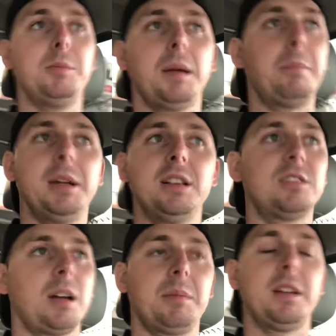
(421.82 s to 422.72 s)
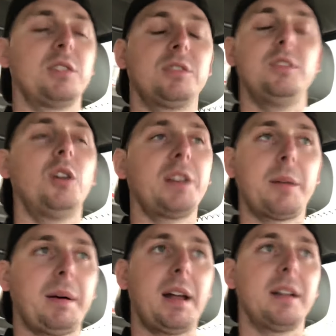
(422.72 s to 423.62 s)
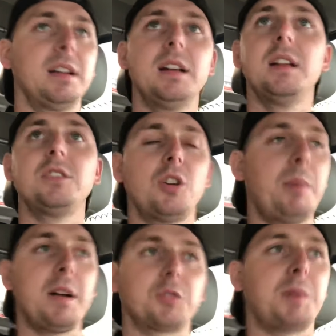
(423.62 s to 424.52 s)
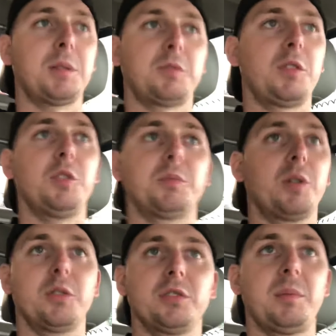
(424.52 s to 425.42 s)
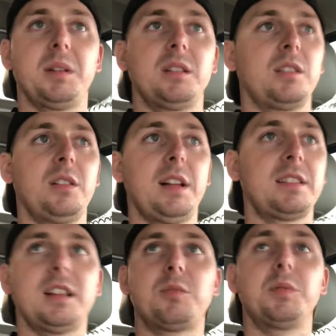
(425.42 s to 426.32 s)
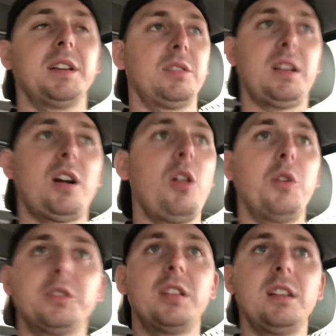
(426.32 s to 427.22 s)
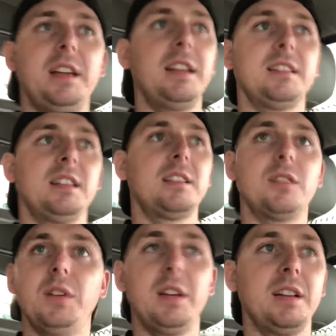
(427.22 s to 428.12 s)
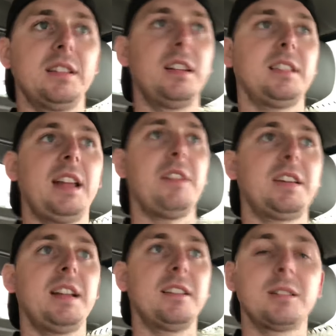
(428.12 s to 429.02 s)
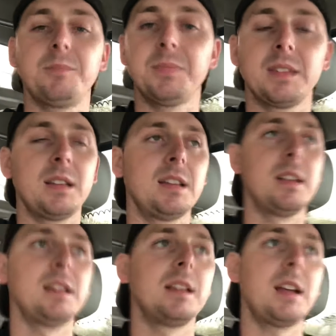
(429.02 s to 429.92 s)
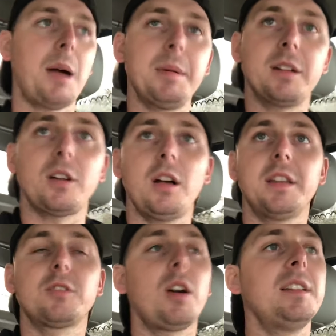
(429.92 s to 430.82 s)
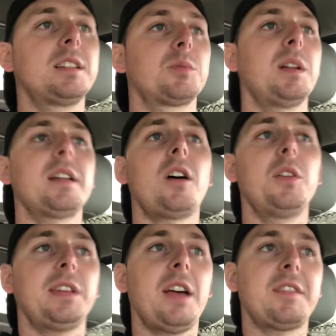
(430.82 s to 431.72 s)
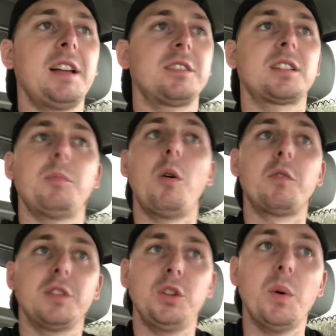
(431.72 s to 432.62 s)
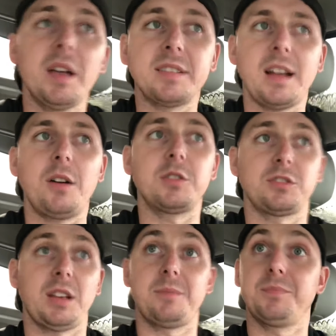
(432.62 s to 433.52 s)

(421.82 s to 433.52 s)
to be impeached. I mean, there's no doubt about it. Joe Biden responsible for those murders. I mean, that's ridiculous. And all those innocent civilians, innocent Afghans. I mean, that's crazy because we're letting all these Afghans just come over to the U.S. now, and just like